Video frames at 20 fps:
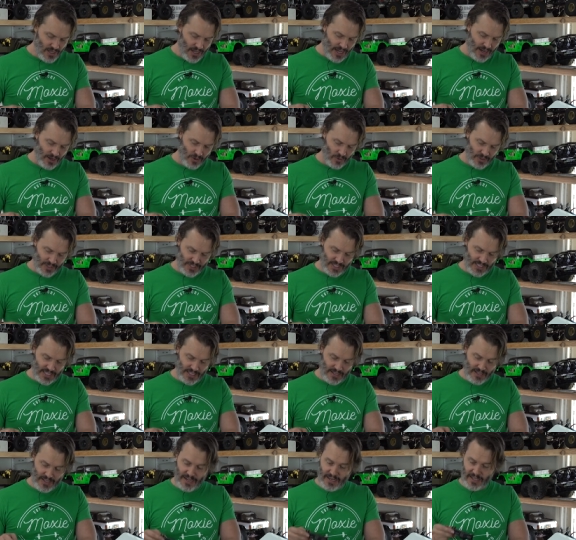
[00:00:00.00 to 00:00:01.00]
I don't really
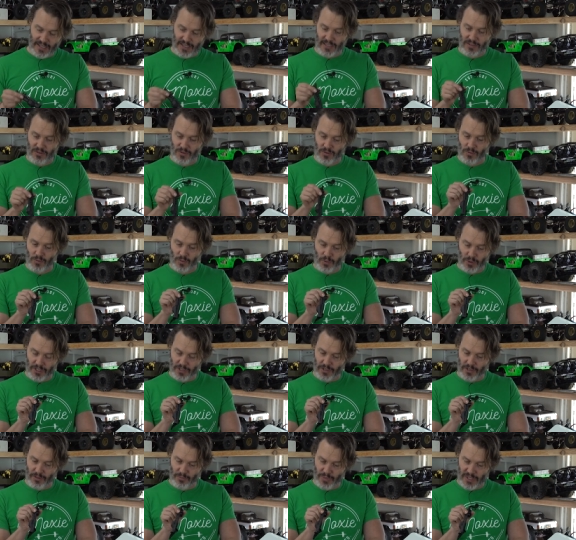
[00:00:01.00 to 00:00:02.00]
see that it
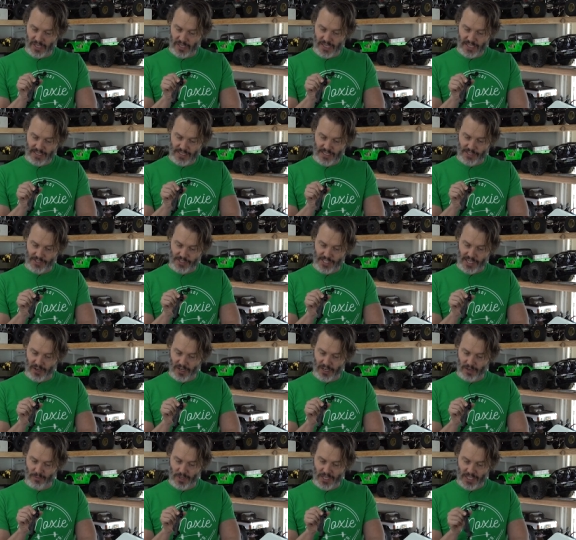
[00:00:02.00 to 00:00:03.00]
would be
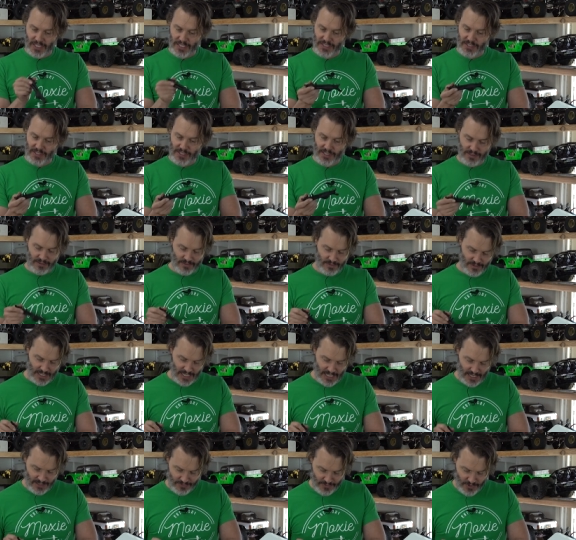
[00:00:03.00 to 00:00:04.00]
necessary because
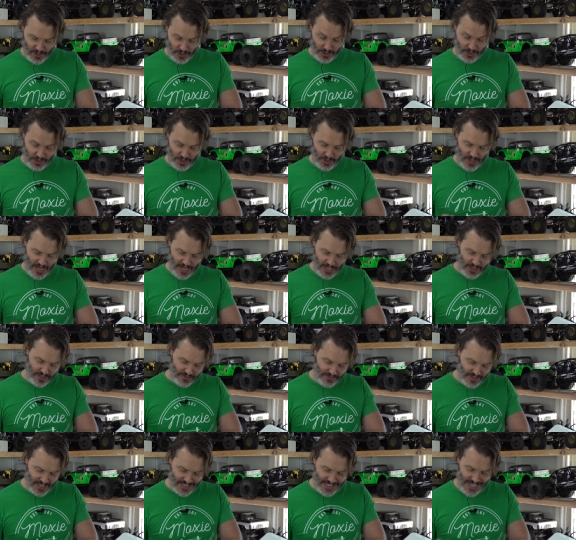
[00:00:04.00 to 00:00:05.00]
yeah, those do
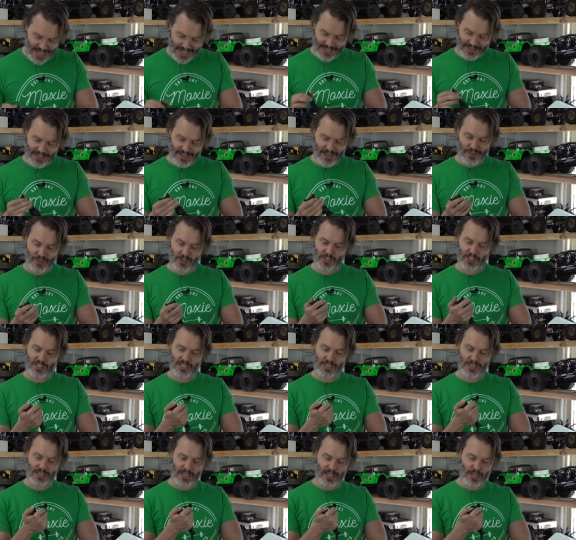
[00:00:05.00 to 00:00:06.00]
actually fit tight in there and there's
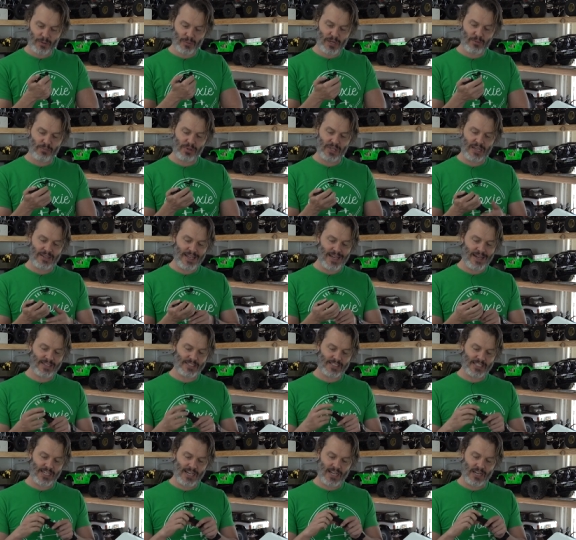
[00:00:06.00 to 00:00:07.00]
just a little bit of play on the
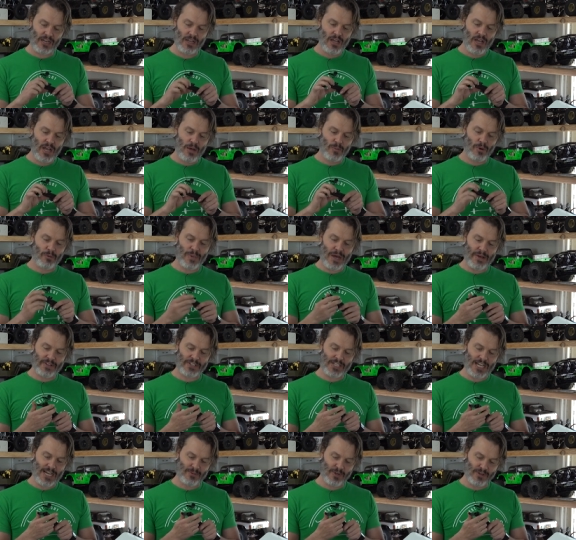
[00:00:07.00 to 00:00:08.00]
outside, but by
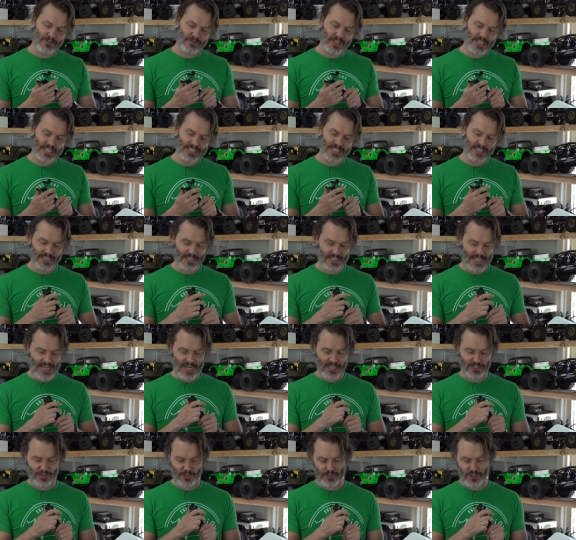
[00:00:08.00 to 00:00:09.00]
the time you're flexing these
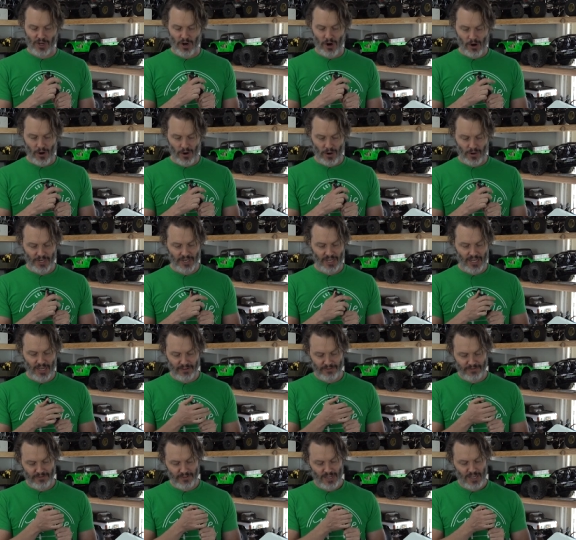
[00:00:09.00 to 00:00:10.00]
axles hard
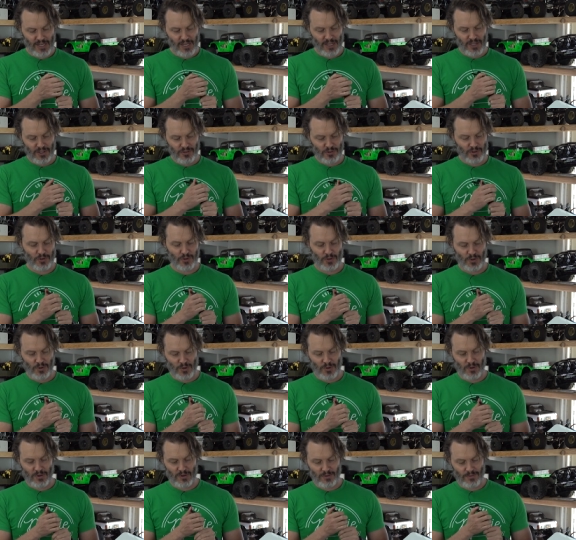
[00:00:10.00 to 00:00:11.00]
enough
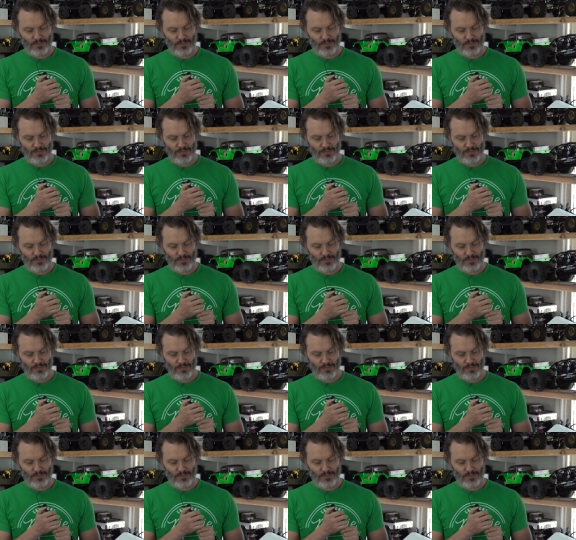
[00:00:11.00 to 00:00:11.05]
to